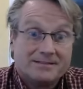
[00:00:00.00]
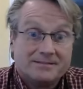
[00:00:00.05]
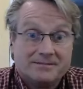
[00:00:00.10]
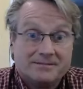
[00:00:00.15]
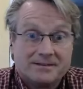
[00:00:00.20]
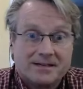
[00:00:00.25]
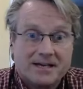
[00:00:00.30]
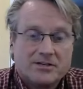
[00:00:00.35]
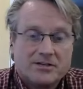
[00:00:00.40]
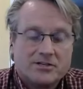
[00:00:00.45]

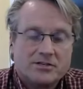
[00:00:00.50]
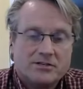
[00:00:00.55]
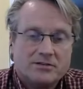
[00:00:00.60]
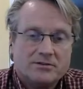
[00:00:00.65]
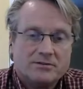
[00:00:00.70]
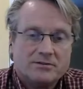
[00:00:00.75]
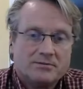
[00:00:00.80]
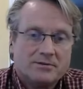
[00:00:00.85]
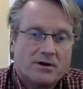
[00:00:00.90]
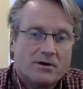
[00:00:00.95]
guess
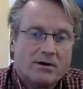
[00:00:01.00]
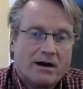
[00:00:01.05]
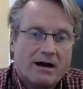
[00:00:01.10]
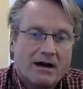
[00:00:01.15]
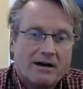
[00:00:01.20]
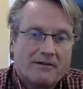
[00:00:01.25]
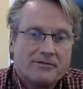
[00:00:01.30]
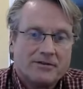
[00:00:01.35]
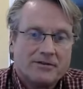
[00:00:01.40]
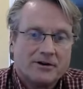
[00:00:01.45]
you know how I
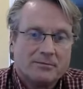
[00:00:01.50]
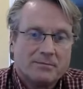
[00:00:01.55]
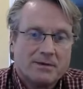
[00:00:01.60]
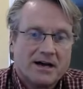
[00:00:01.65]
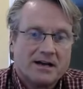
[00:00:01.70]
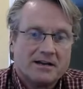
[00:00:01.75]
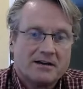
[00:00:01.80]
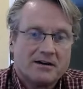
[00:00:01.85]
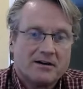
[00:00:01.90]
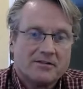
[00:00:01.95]
feel
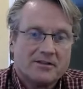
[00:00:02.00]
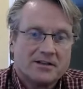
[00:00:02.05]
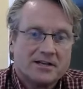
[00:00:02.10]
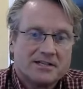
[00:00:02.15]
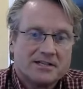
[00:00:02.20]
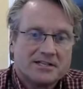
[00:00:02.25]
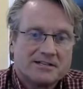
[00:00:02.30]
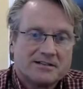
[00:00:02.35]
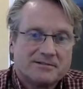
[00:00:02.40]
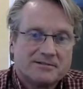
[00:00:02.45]
about all
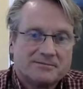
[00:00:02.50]
this.